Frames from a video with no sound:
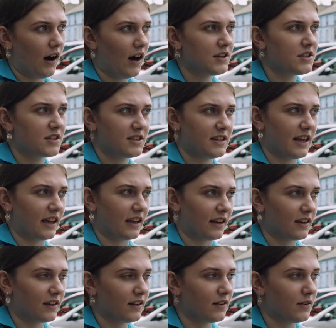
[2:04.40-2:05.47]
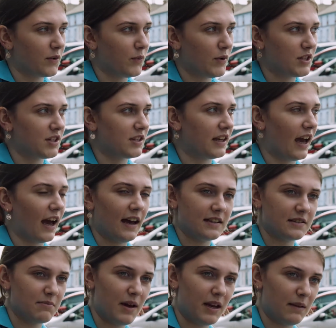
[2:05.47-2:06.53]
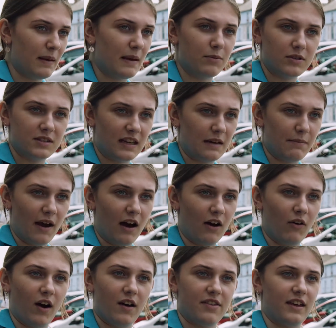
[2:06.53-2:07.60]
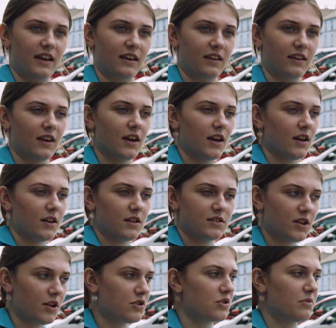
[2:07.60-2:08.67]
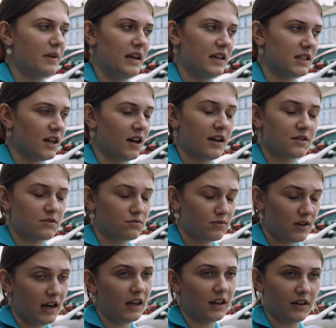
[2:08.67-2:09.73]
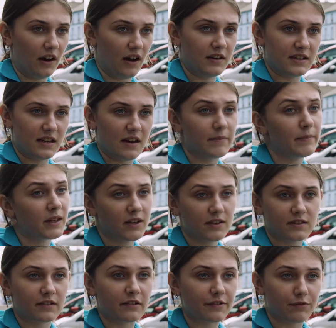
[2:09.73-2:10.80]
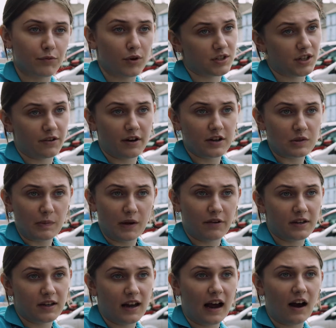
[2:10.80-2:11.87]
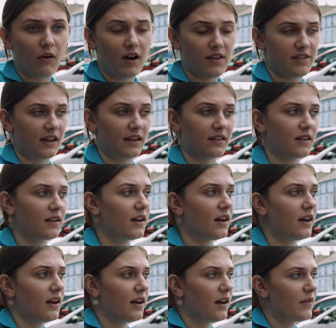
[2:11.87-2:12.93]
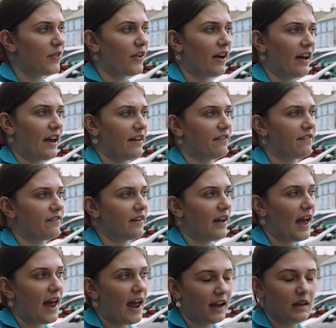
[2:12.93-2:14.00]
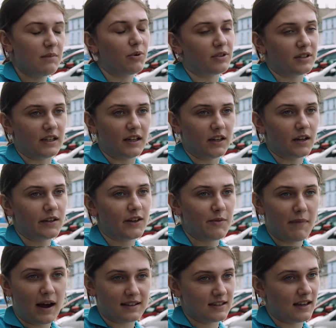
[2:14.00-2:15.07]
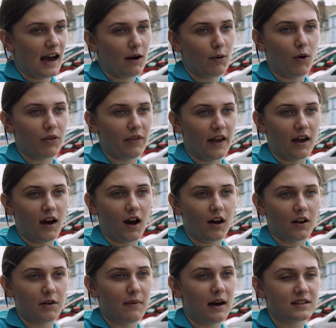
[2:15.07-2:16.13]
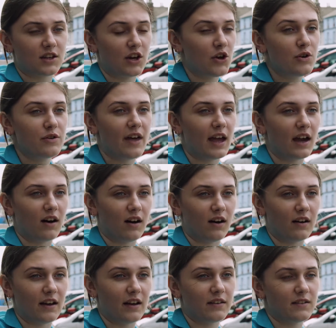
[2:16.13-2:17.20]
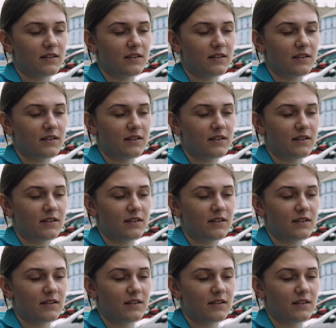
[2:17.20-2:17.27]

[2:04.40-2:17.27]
I just think we should get as many people to email. I think social media is a really good idea because of what generation we are in now. I think that if anybody, no matter how old they are, no matter who they are,